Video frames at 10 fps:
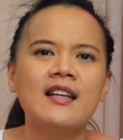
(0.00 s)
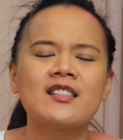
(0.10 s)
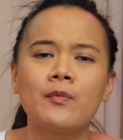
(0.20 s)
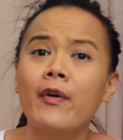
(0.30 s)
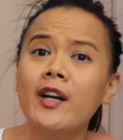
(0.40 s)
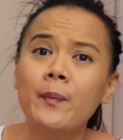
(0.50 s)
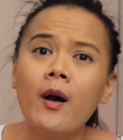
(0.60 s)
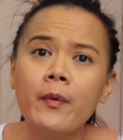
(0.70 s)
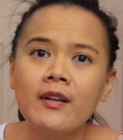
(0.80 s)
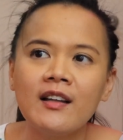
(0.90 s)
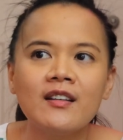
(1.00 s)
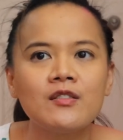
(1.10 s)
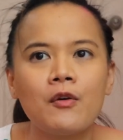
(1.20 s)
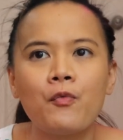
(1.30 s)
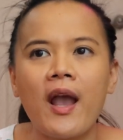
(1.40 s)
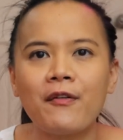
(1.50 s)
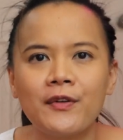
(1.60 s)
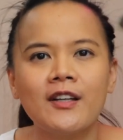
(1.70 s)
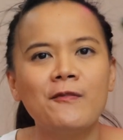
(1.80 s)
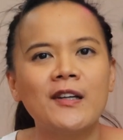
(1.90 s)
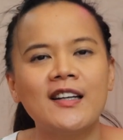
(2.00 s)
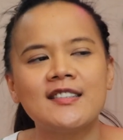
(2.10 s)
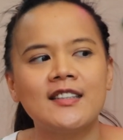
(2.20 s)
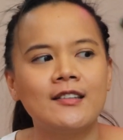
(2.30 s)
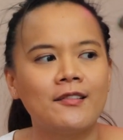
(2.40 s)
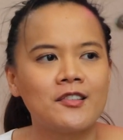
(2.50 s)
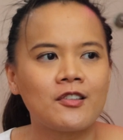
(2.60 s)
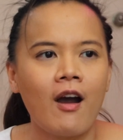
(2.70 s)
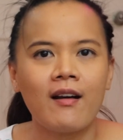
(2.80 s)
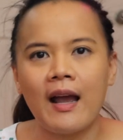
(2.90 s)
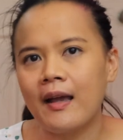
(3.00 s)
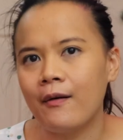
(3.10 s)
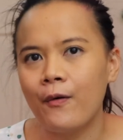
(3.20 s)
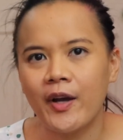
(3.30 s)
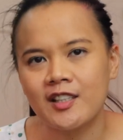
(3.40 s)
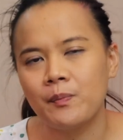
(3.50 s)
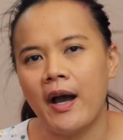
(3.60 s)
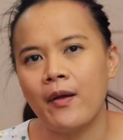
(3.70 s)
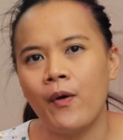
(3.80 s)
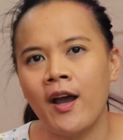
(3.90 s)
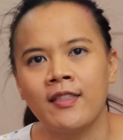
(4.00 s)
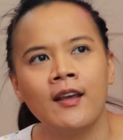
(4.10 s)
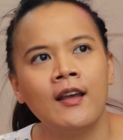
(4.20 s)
It's very popular, so every time when I see it on stock, I always buy one,